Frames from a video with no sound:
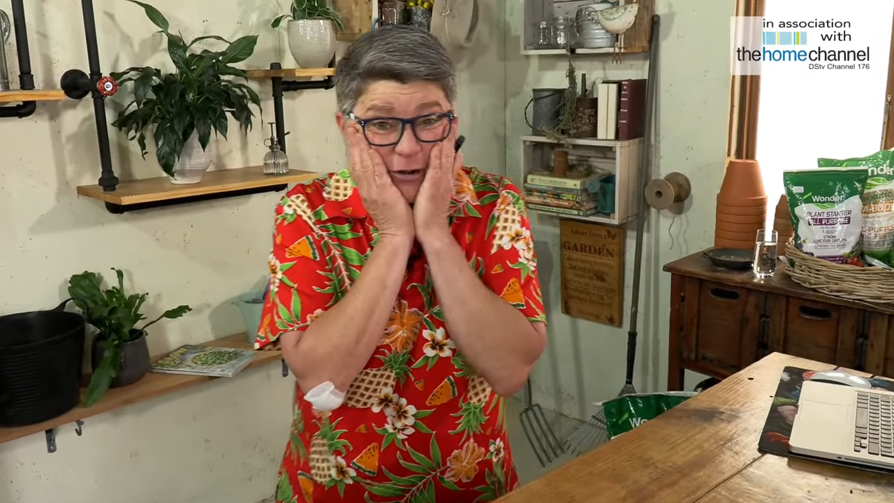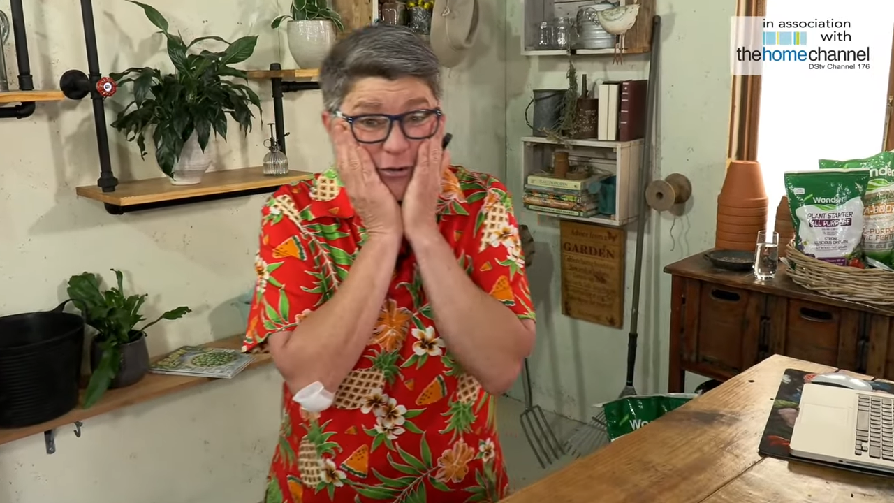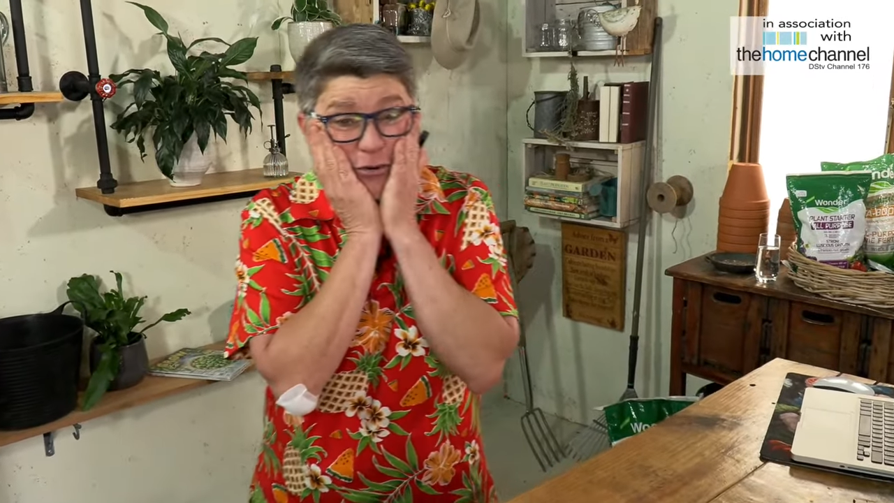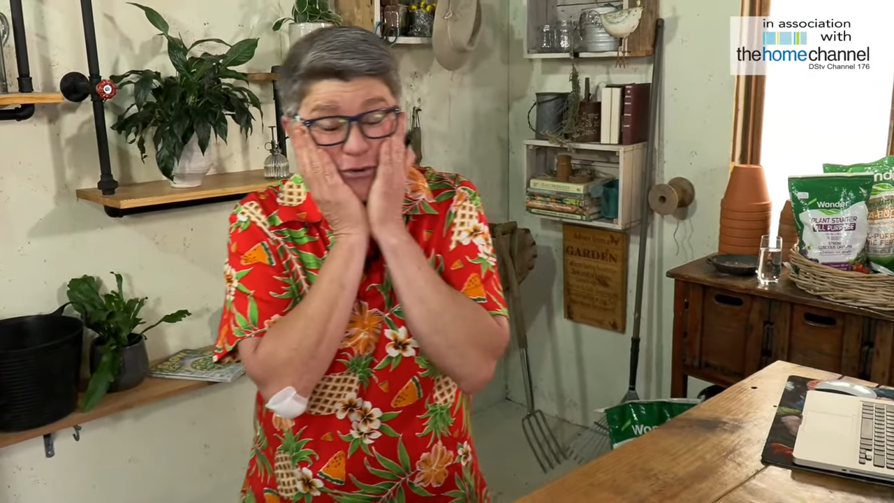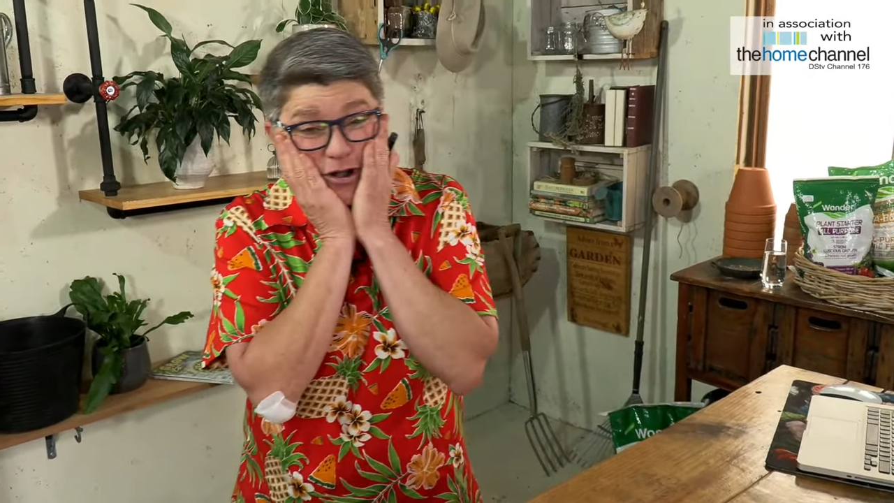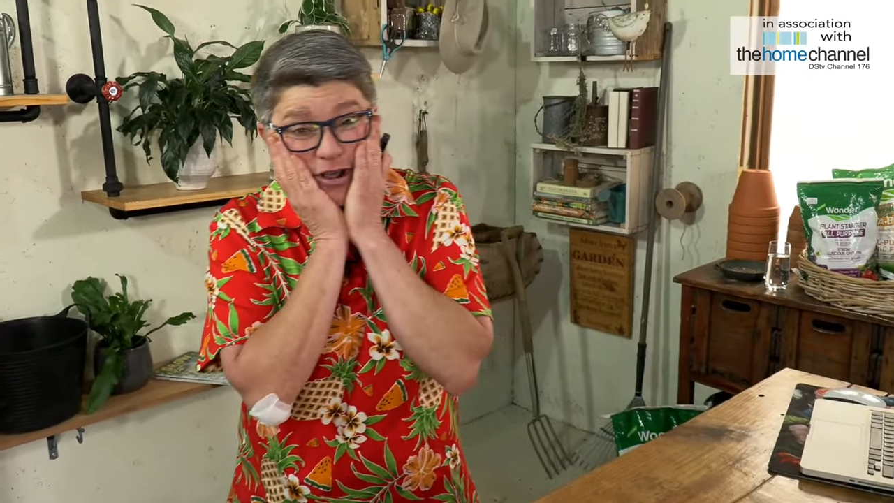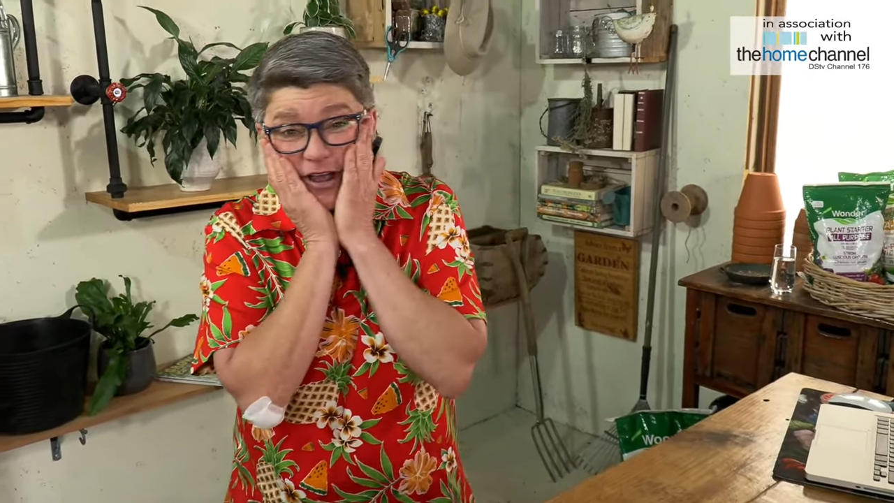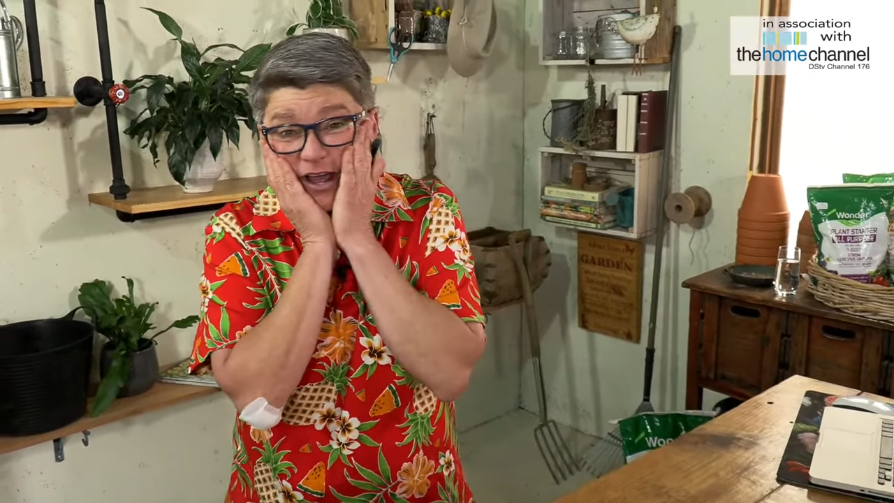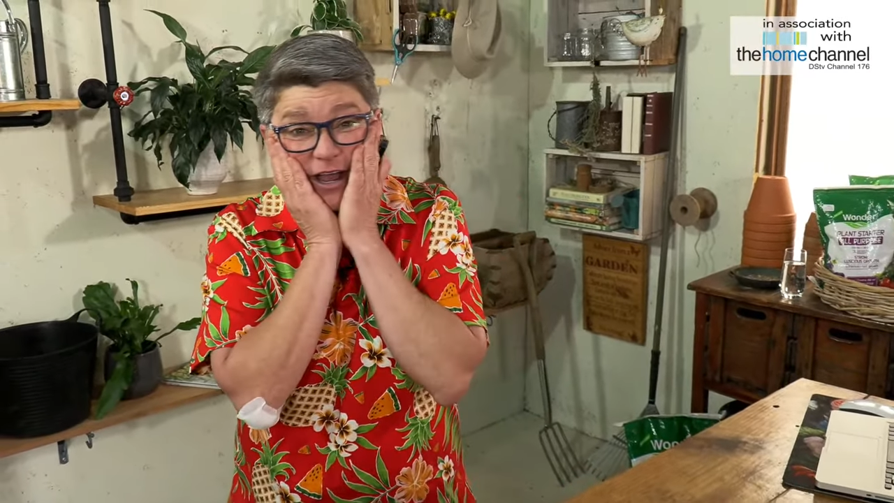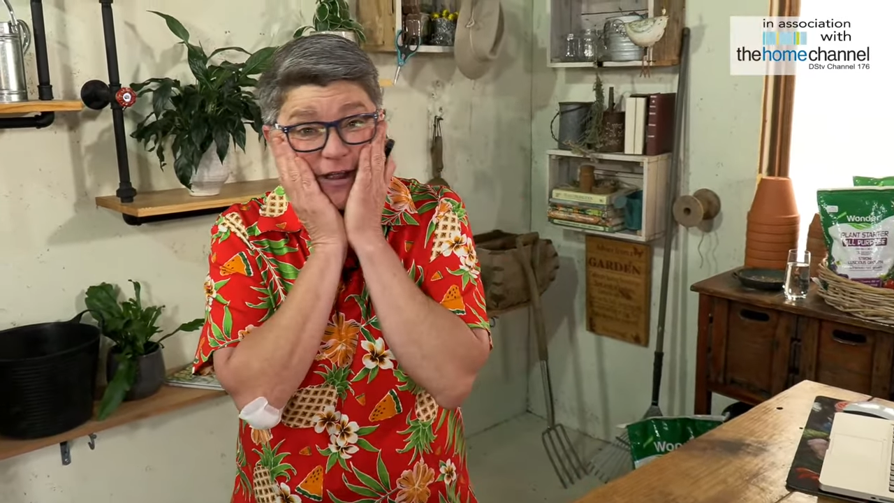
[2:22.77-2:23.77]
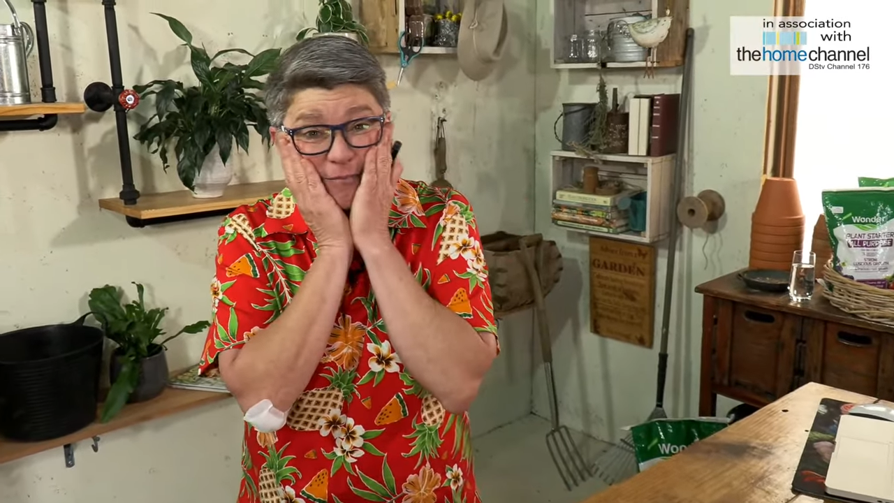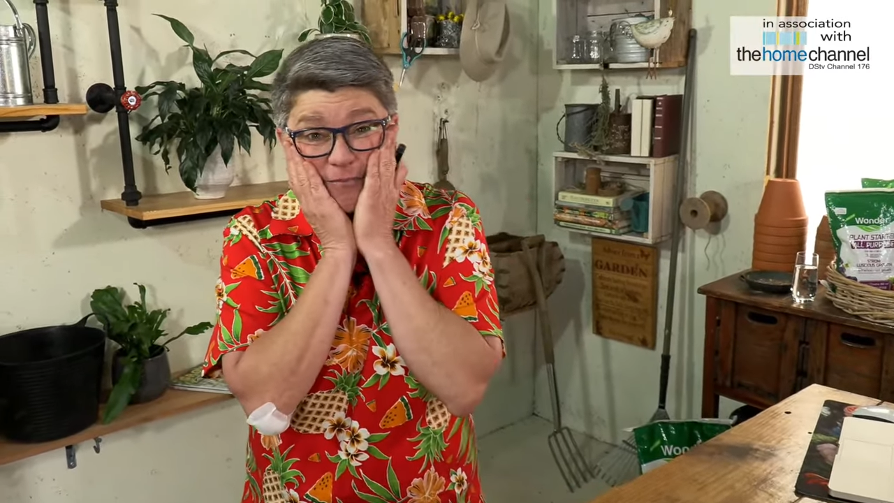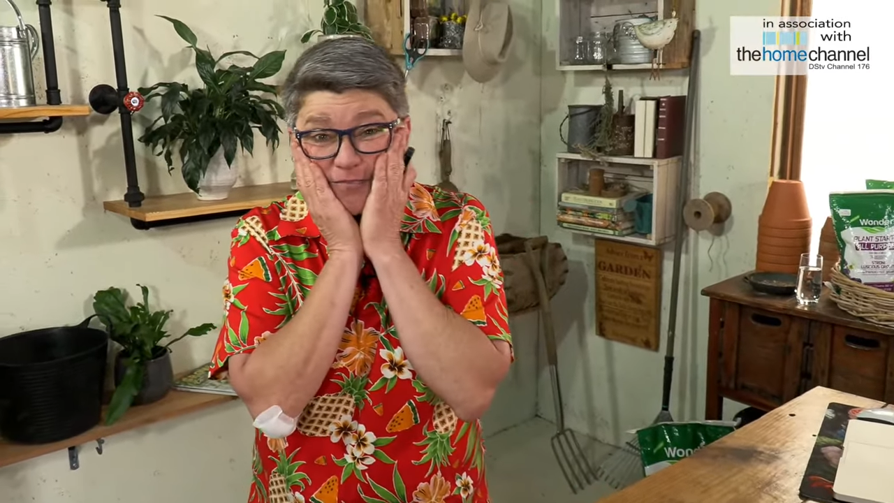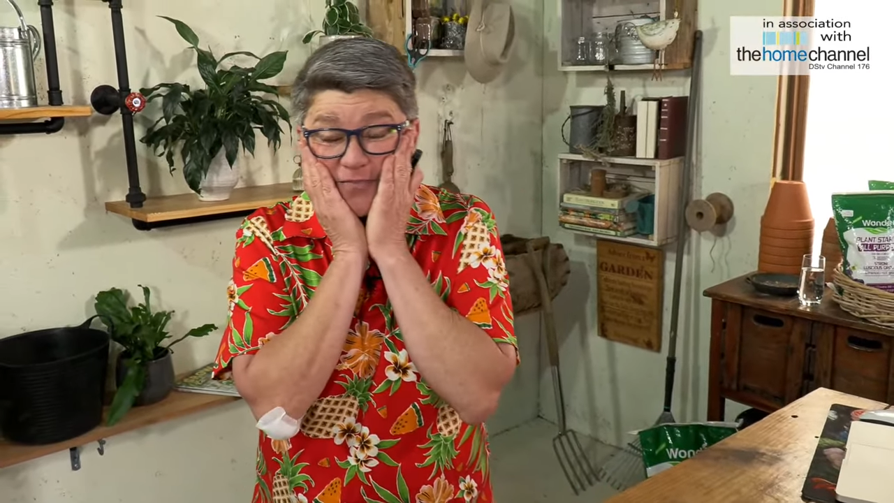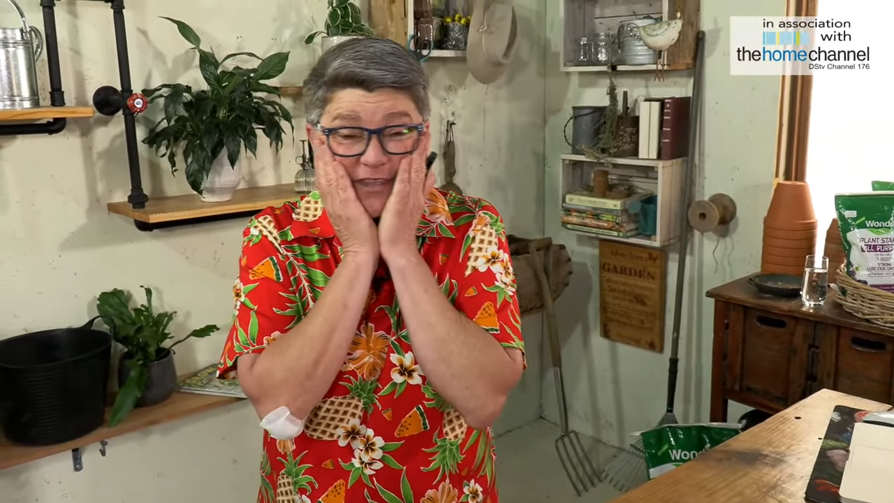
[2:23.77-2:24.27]

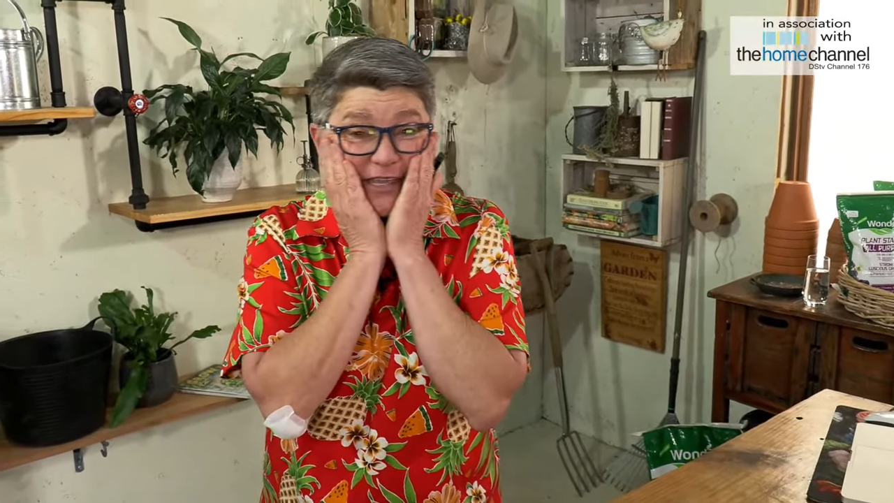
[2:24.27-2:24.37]
lawn.